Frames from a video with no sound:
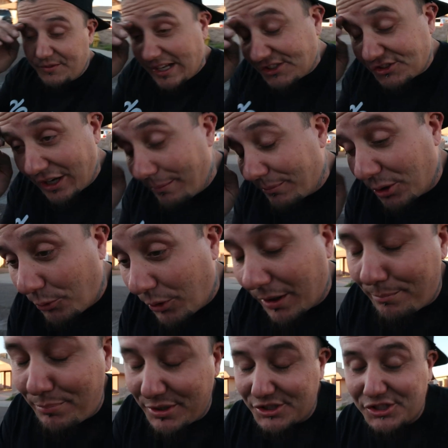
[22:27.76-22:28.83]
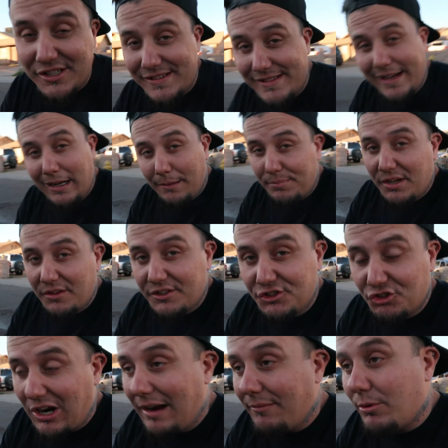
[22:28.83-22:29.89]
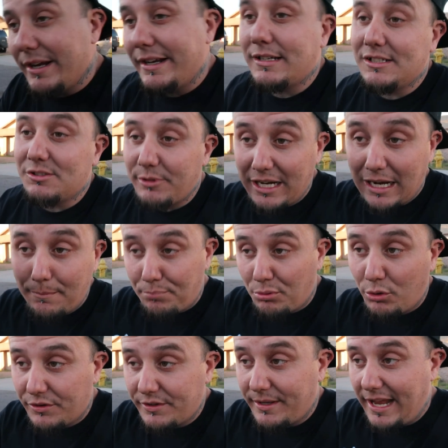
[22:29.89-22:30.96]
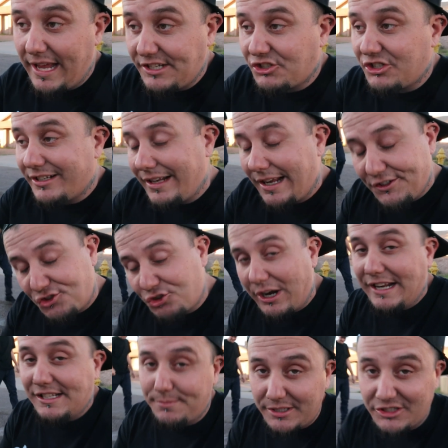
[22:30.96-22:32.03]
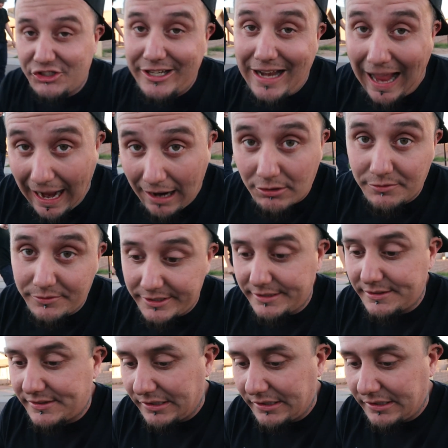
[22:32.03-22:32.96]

eventually I'm gonna wanna push this thing up into the driveway because we gotta pull the engine and transmission out of it.